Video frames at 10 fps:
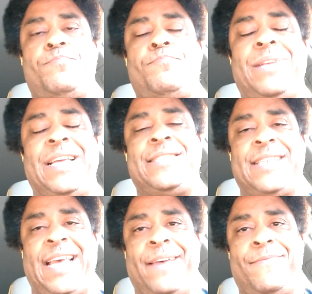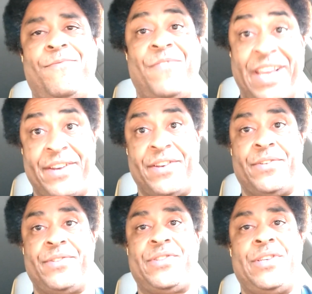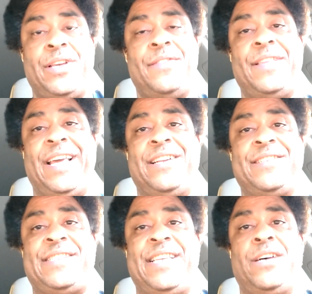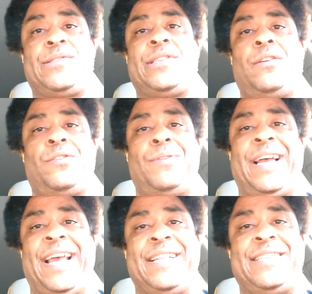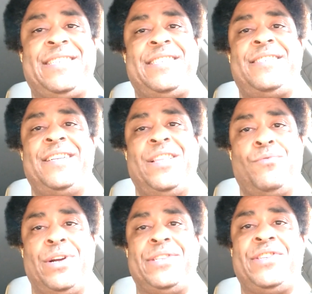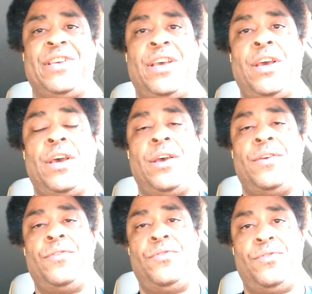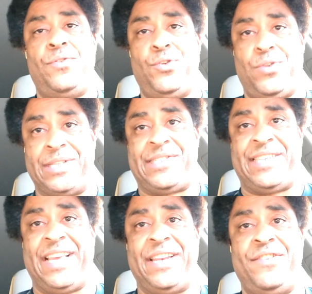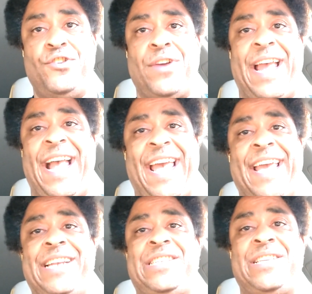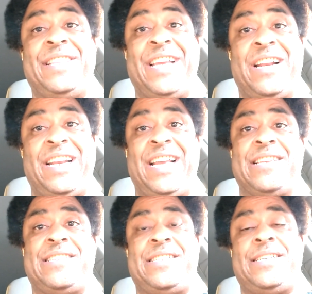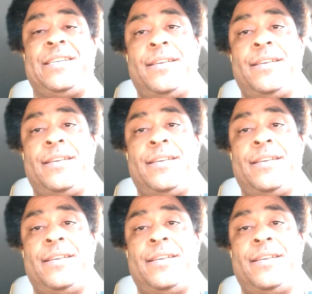Places that have vendors that sell solo ads. In other words, you can send your ad to their list.